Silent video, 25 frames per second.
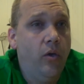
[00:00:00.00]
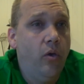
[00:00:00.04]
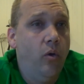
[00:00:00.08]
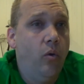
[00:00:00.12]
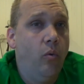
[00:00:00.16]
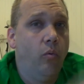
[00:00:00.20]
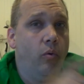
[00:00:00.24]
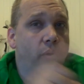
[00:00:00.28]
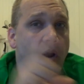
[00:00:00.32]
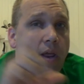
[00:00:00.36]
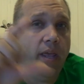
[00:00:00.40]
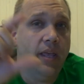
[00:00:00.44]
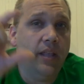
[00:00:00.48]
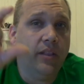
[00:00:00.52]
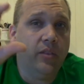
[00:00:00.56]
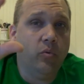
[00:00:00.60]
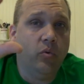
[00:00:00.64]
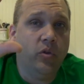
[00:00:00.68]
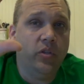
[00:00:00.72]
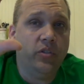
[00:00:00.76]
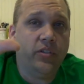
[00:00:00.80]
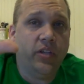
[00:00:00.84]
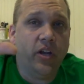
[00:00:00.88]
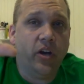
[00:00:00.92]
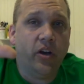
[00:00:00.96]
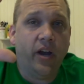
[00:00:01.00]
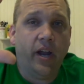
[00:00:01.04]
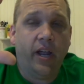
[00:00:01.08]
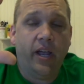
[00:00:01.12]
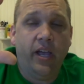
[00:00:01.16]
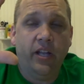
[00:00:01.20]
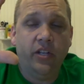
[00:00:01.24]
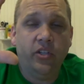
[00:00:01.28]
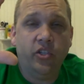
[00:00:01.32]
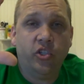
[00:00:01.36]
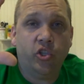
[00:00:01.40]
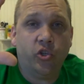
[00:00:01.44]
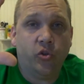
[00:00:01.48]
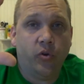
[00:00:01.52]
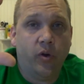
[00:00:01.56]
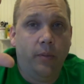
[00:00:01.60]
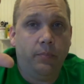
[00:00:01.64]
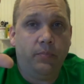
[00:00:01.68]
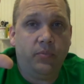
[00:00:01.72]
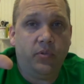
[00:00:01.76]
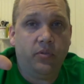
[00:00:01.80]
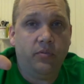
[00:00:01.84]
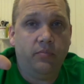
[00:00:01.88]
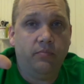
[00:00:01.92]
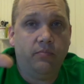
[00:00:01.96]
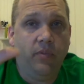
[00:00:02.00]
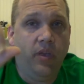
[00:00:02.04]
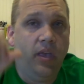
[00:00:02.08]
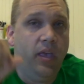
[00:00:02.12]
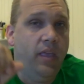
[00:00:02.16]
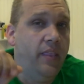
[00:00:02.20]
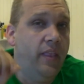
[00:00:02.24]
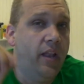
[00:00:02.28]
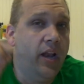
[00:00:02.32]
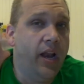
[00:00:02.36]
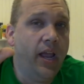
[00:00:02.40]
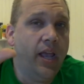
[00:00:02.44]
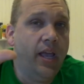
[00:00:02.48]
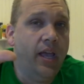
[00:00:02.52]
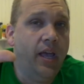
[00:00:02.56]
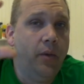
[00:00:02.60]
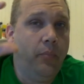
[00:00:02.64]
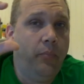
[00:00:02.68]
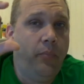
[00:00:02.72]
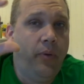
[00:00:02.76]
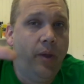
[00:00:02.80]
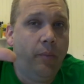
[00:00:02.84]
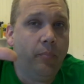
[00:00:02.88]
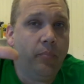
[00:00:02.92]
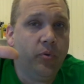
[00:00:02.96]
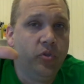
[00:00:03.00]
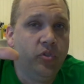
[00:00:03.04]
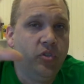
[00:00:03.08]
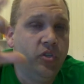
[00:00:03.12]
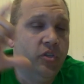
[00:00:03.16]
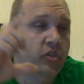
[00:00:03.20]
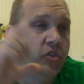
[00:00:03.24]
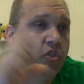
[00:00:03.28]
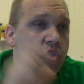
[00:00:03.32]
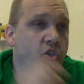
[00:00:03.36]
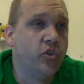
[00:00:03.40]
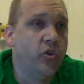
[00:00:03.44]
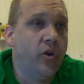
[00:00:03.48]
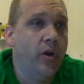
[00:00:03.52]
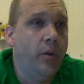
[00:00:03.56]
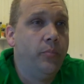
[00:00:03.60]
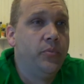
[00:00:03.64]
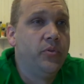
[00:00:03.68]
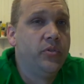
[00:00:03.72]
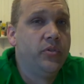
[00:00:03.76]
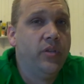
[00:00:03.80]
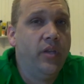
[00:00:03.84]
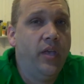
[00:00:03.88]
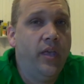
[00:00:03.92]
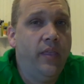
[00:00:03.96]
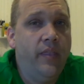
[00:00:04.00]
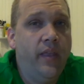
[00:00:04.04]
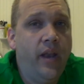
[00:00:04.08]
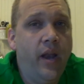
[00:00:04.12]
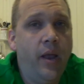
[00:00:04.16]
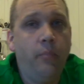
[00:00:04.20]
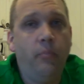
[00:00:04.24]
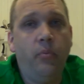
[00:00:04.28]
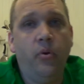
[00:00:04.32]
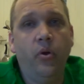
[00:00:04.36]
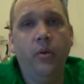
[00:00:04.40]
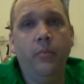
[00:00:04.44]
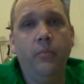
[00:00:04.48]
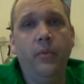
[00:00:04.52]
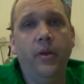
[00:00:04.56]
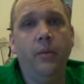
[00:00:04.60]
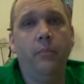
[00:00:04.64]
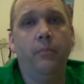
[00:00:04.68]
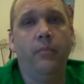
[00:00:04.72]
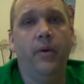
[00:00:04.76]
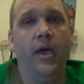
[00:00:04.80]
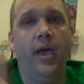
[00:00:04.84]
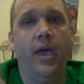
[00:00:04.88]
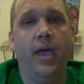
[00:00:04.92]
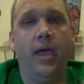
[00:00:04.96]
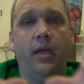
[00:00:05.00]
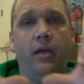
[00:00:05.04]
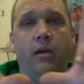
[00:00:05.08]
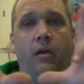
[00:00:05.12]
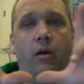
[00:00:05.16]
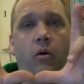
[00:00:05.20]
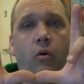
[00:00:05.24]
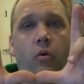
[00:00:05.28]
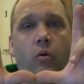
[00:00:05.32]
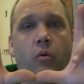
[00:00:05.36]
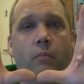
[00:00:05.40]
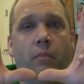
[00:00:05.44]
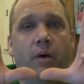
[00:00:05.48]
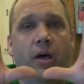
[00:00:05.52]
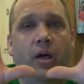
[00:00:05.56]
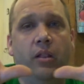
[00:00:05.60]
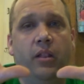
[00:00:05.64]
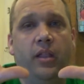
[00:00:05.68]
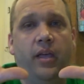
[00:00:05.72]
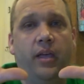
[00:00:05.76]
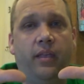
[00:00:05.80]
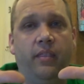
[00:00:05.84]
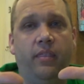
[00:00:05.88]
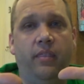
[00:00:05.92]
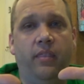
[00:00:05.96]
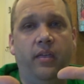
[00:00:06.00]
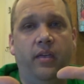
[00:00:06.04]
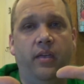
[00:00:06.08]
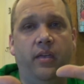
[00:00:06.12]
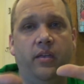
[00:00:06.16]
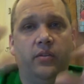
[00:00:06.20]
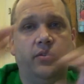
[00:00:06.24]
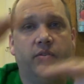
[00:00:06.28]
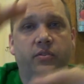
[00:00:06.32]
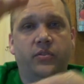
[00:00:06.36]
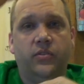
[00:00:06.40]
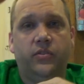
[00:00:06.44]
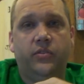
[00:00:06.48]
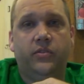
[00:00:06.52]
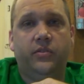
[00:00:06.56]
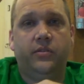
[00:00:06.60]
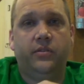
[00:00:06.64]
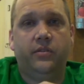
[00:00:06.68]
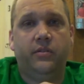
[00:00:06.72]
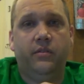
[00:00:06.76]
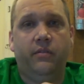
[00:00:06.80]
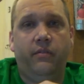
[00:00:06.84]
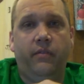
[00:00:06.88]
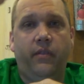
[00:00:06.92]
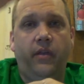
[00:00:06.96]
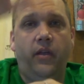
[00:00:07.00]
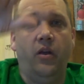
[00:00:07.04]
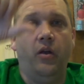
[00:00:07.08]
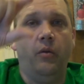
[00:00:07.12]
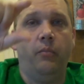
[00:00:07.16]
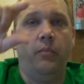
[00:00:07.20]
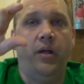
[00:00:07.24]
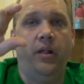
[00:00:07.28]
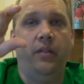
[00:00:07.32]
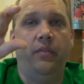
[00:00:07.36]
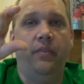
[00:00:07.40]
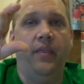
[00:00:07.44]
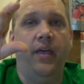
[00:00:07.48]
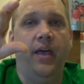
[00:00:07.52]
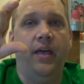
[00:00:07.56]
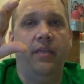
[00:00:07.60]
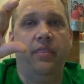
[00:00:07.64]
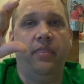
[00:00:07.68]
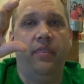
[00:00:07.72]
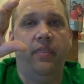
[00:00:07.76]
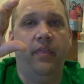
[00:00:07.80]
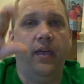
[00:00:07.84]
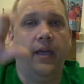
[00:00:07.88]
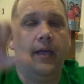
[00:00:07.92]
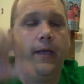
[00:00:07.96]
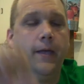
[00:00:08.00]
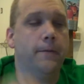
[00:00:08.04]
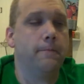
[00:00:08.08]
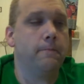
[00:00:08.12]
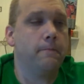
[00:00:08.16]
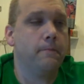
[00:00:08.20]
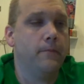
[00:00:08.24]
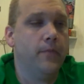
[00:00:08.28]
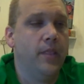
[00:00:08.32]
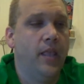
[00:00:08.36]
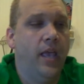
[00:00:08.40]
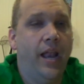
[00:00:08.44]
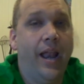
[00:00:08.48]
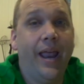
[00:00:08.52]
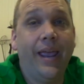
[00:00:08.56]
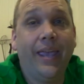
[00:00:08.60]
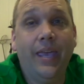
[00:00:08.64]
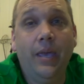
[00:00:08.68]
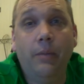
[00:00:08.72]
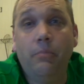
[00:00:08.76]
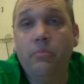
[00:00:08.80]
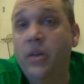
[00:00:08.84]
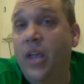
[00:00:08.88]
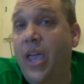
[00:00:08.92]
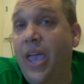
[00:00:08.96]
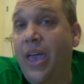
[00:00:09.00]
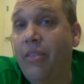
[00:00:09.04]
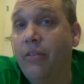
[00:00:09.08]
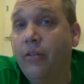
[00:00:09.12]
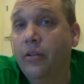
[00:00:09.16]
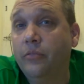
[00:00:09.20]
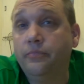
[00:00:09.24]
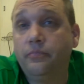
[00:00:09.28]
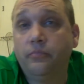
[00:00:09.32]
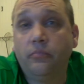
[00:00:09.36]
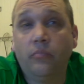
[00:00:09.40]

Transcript: when I get the ones that I cut in strips, and then I cut peppers in strips, and then I put them in a bag, about like this. They're about that thick. And I keep them together,